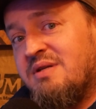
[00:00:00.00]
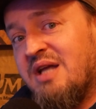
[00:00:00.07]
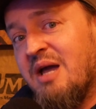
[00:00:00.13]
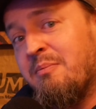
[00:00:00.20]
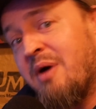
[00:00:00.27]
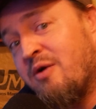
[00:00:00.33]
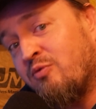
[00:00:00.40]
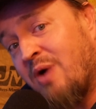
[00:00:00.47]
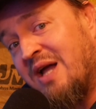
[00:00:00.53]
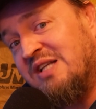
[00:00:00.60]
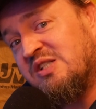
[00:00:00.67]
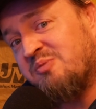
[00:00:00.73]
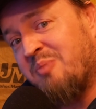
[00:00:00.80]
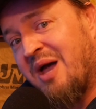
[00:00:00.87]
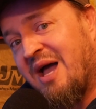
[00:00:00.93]
to get my
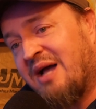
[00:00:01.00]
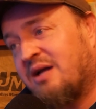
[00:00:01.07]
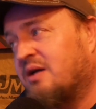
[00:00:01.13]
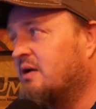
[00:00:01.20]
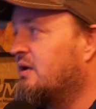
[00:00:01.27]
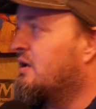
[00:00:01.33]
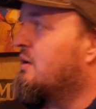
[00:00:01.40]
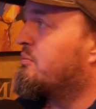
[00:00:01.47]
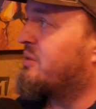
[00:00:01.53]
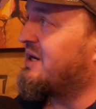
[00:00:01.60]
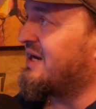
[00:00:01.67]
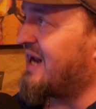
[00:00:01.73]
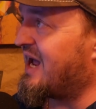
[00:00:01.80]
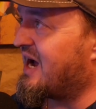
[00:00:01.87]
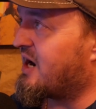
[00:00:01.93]
rights back. But
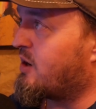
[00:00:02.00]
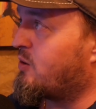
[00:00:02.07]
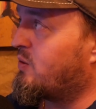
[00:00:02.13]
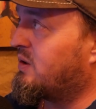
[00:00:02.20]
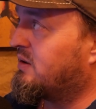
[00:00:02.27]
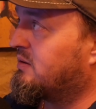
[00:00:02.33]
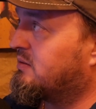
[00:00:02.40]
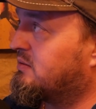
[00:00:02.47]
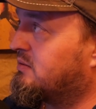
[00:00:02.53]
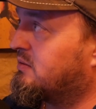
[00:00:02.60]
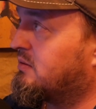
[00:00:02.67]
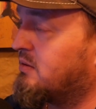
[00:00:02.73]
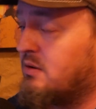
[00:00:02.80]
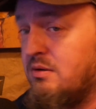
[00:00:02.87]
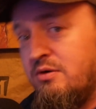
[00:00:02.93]
now,
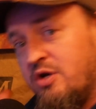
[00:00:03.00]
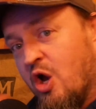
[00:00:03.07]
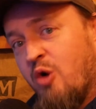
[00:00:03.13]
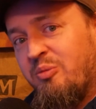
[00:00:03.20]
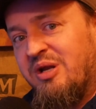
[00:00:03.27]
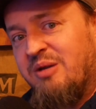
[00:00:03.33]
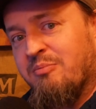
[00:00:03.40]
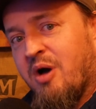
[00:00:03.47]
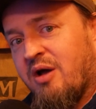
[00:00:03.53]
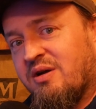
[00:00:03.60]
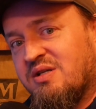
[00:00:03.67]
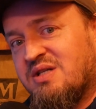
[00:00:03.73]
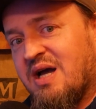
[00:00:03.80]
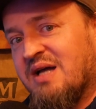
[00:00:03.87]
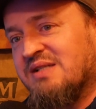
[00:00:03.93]
nobody
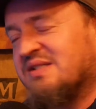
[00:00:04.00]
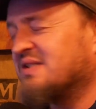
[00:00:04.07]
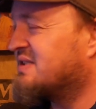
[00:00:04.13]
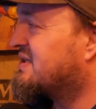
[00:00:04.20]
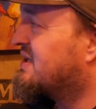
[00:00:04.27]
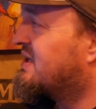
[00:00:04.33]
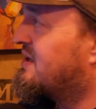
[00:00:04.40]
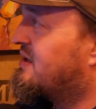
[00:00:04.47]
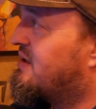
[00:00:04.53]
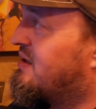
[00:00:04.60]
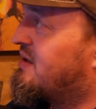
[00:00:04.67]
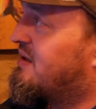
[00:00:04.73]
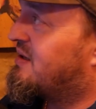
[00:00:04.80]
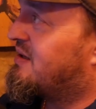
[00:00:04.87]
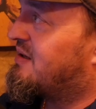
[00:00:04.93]
monetizes.
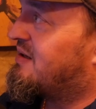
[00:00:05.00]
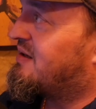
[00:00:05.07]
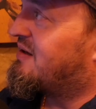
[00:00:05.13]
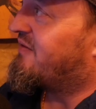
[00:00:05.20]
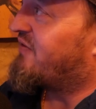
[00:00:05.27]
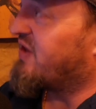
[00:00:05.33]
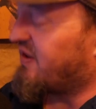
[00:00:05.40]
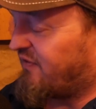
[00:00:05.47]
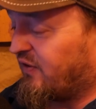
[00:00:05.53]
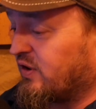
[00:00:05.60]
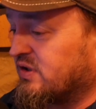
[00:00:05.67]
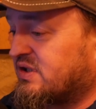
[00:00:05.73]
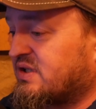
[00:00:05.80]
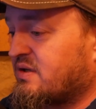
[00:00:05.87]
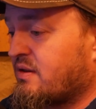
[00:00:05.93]
For the
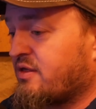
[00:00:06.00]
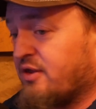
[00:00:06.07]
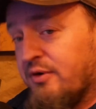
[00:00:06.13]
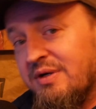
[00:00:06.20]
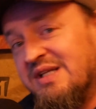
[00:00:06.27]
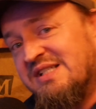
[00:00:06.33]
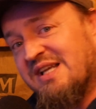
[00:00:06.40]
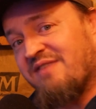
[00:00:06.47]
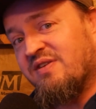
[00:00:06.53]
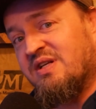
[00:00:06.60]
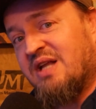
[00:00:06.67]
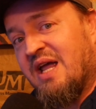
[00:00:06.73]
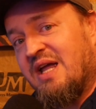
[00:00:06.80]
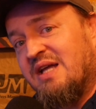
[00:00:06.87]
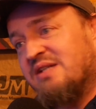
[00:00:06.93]
first 37
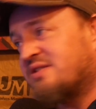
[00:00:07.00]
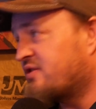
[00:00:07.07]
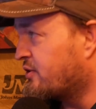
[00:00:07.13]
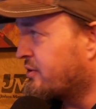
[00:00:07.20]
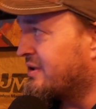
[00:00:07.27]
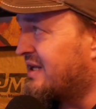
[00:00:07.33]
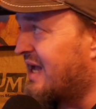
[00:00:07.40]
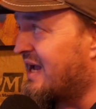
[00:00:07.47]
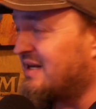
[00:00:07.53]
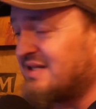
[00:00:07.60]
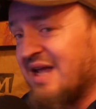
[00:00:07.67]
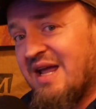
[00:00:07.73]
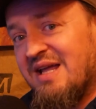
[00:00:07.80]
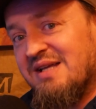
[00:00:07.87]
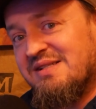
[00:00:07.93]
days, 38
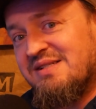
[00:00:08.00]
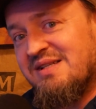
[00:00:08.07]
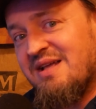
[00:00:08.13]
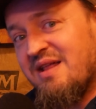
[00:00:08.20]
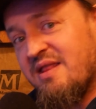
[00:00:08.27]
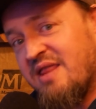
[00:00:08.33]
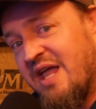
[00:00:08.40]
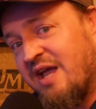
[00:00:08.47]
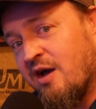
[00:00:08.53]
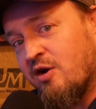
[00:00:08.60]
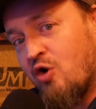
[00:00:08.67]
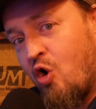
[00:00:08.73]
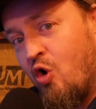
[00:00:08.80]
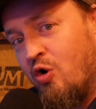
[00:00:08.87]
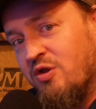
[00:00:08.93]
days, they got
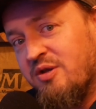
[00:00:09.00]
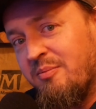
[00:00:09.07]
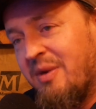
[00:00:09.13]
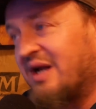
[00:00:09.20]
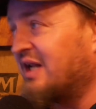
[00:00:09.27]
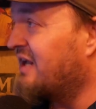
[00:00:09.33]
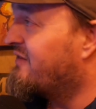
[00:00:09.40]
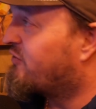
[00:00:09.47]
all the money